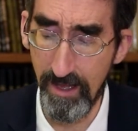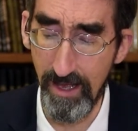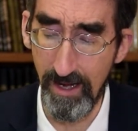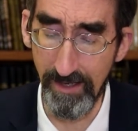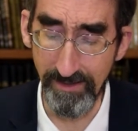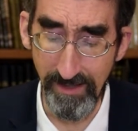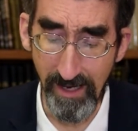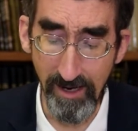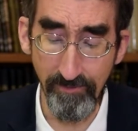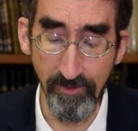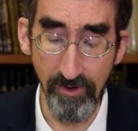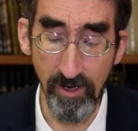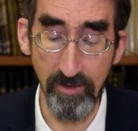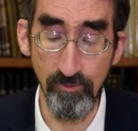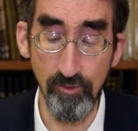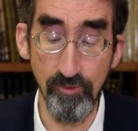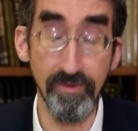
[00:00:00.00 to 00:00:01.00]
And it's
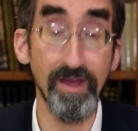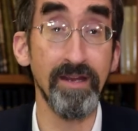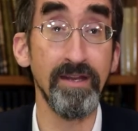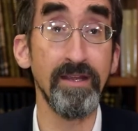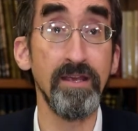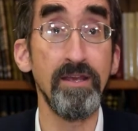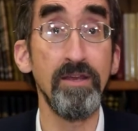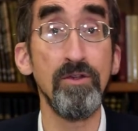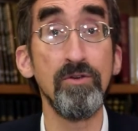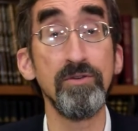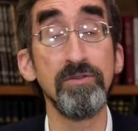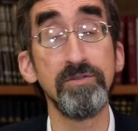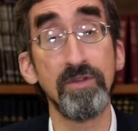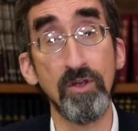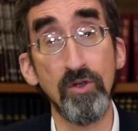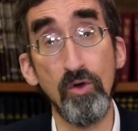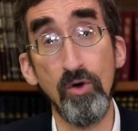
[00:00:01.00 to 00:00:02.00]
Avraham who then
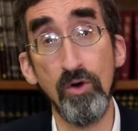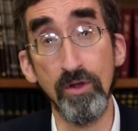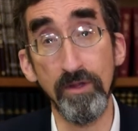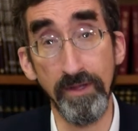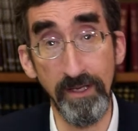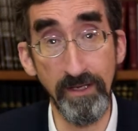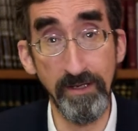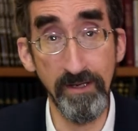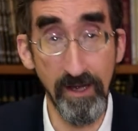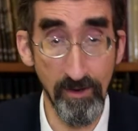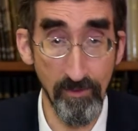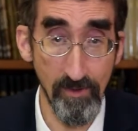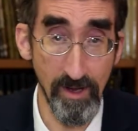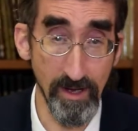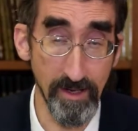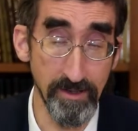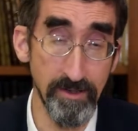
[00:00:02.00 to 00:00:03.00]
hears the call in
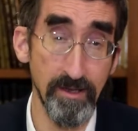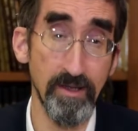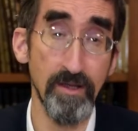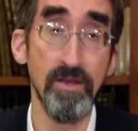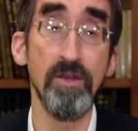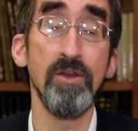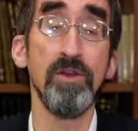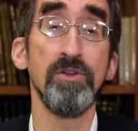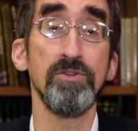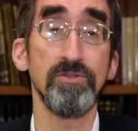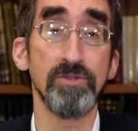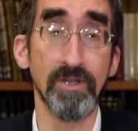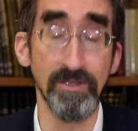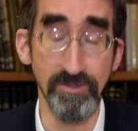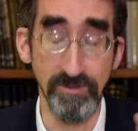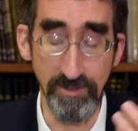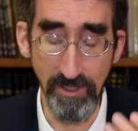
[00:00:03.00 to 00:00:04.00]
Haran to
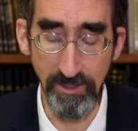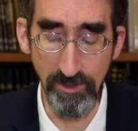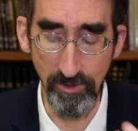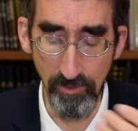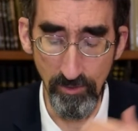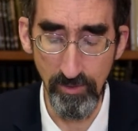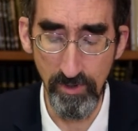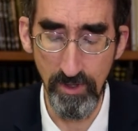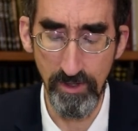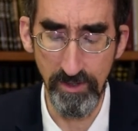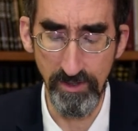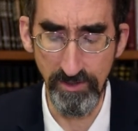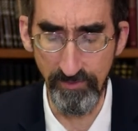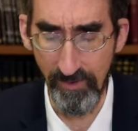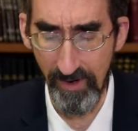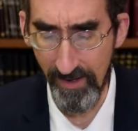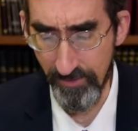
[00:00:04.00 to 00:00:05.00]
continue
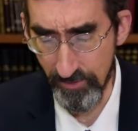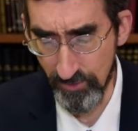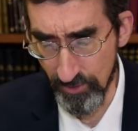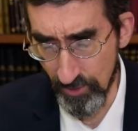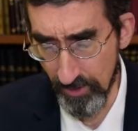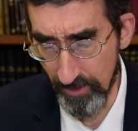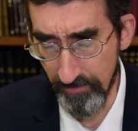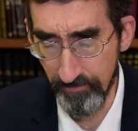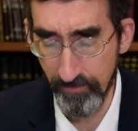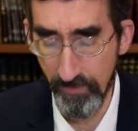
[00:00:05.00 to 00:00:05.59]
his father's journey.